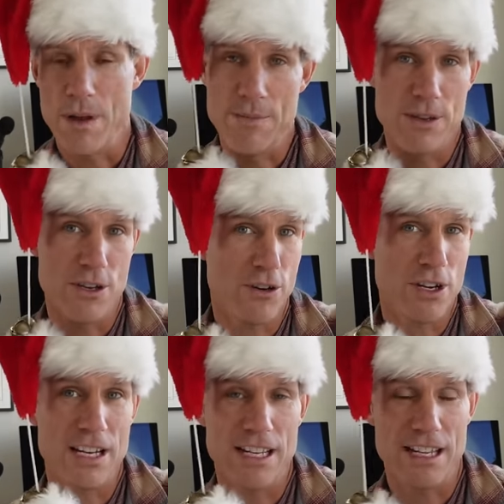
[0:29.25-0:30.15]
Maybe you're
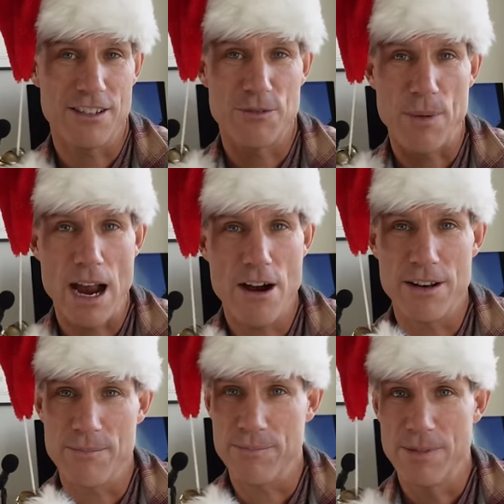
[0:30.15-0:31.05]
gonna get inspired
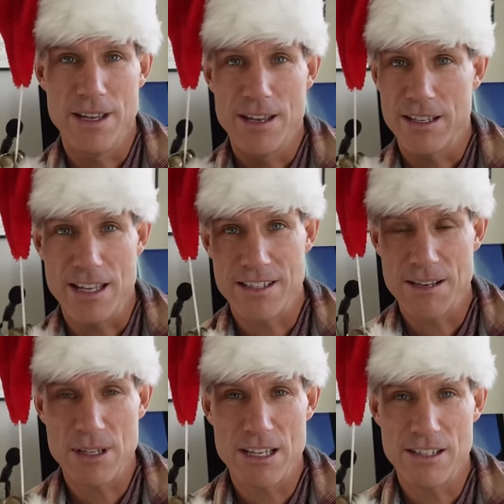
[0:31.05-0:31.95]
and get
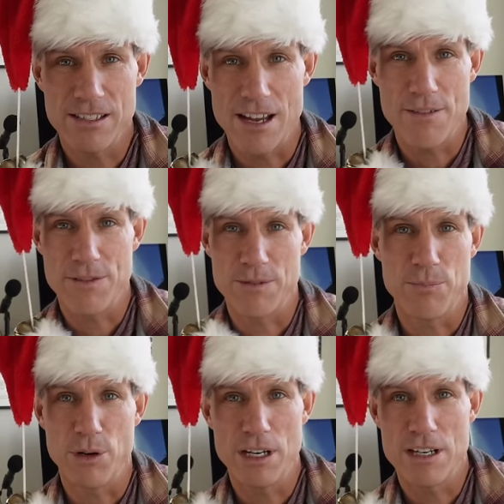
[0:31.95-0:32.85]
some of this stuff
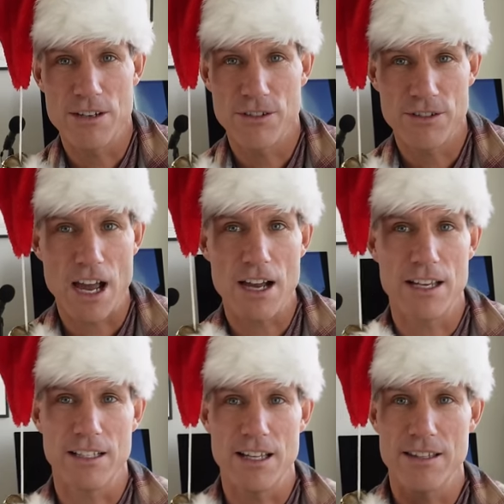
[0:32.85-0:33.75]
and put it in your
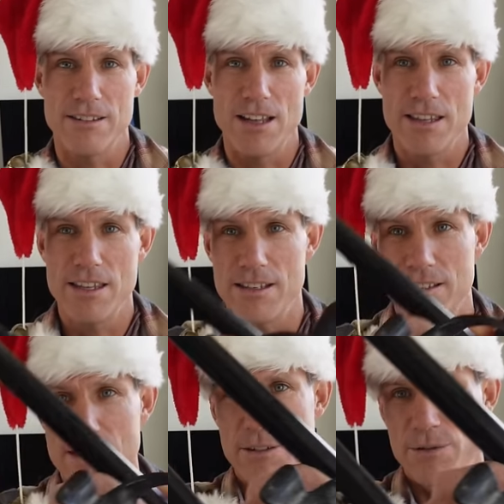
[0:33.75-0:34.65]
stocking like this.
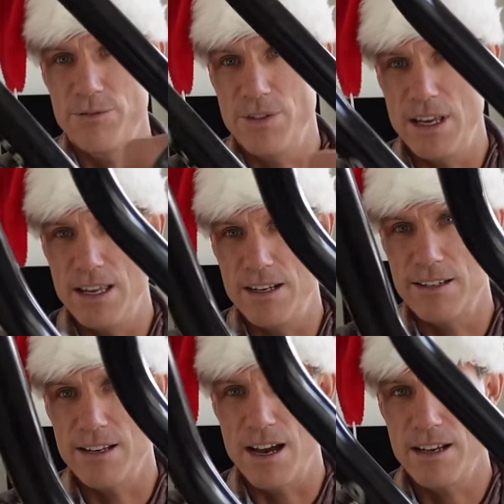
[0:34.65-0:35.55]
This'll fit in a
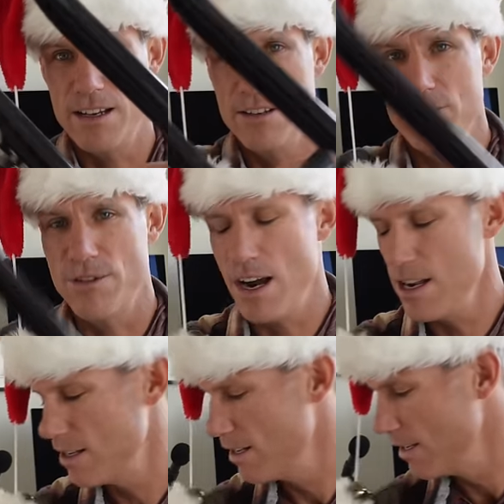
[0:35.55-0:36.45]
stocking,
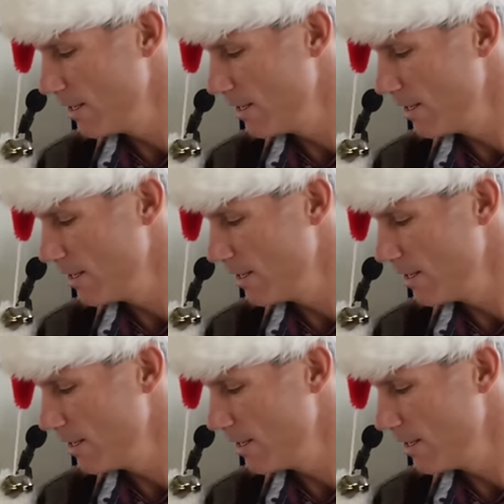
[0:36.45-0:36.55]
right?